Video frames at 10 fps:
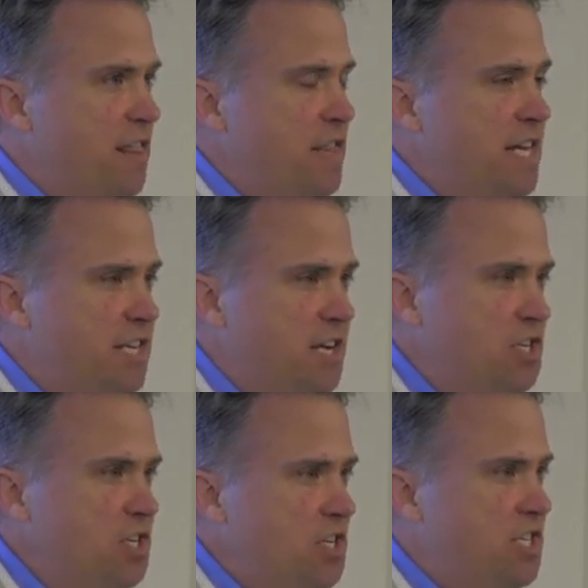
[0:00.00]
that
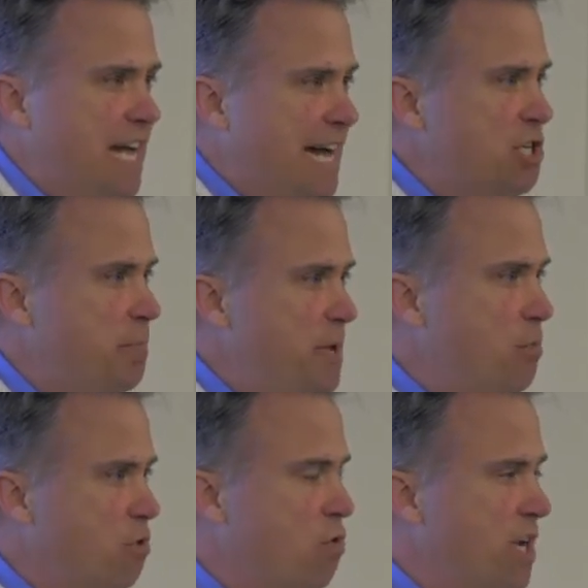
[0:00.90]
doesn't just ask
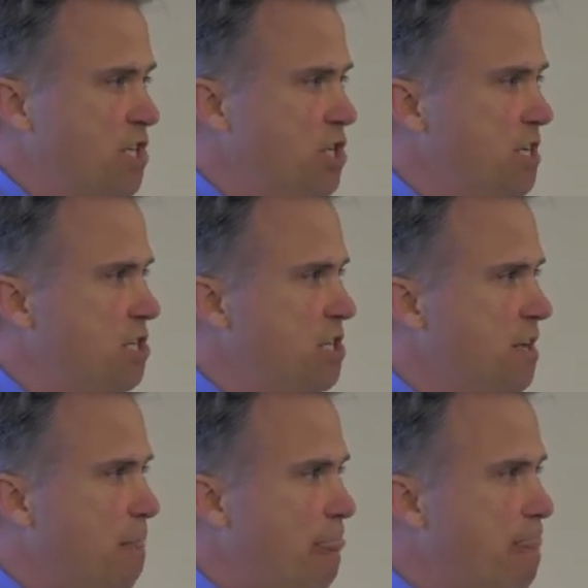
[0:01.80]
people questions,
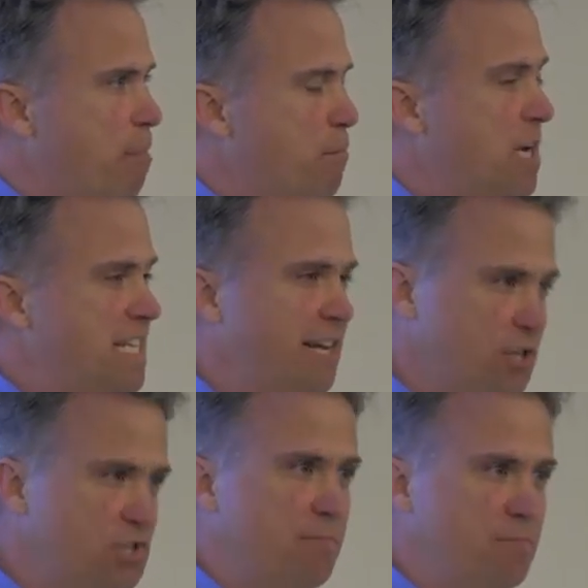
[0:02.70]
but tells them